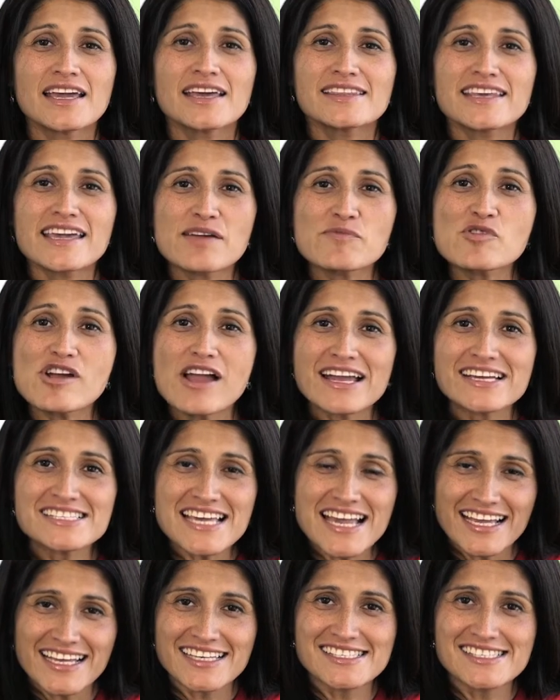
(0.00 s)
The MRI
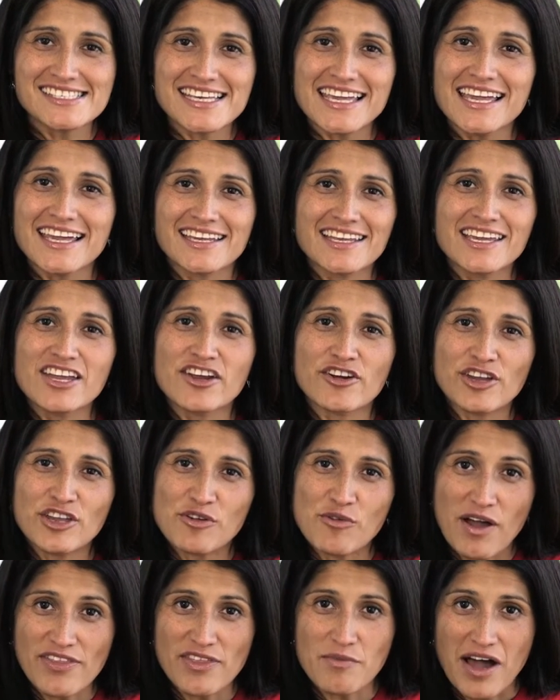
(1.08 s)
tech can see and hear
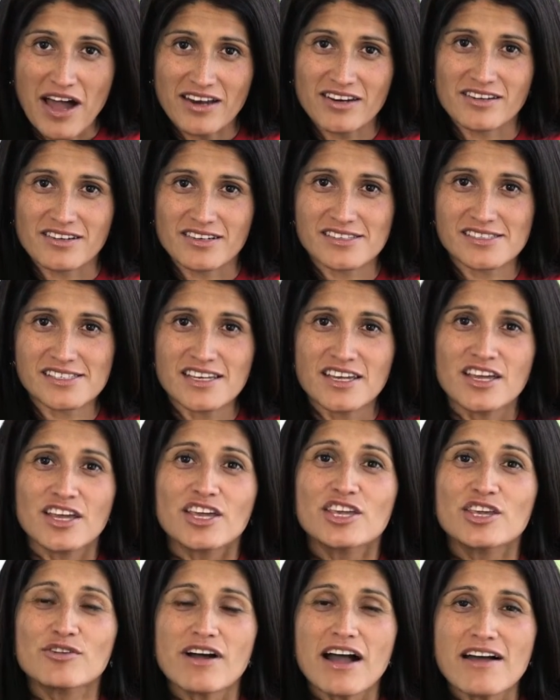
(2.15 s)
you on the monitors.
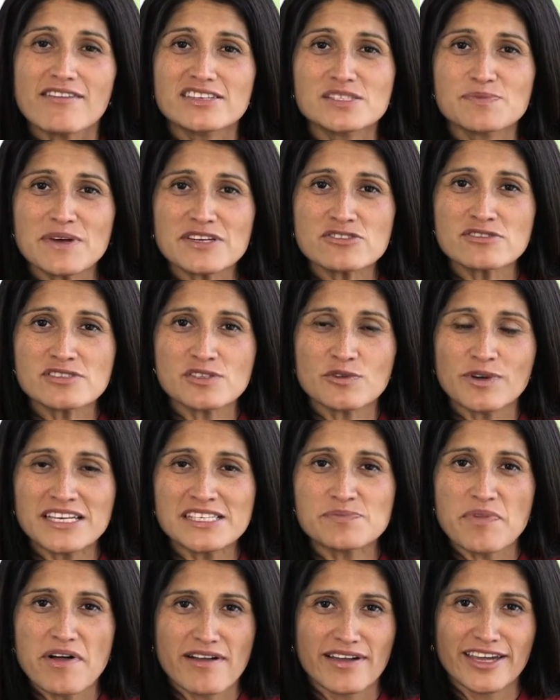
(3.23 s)
You'll have a special
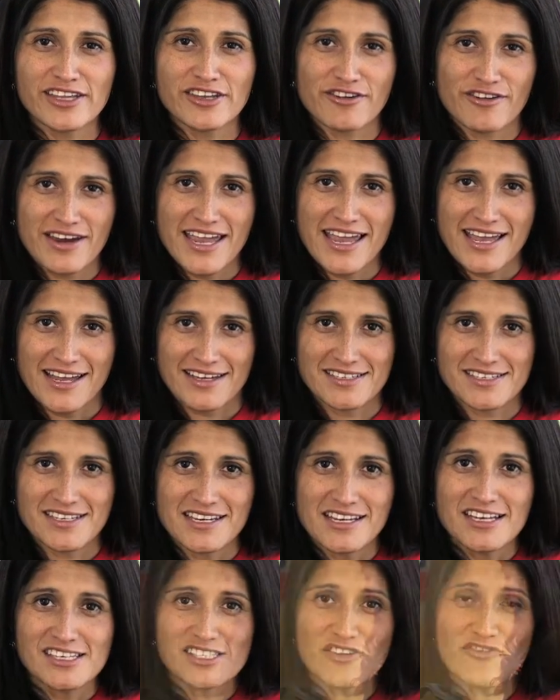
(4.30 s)
squeeze ball in your hand,
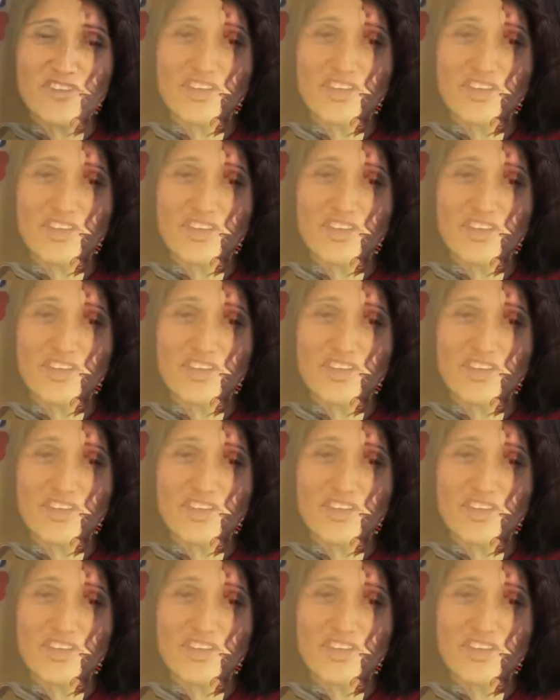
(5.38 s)
so if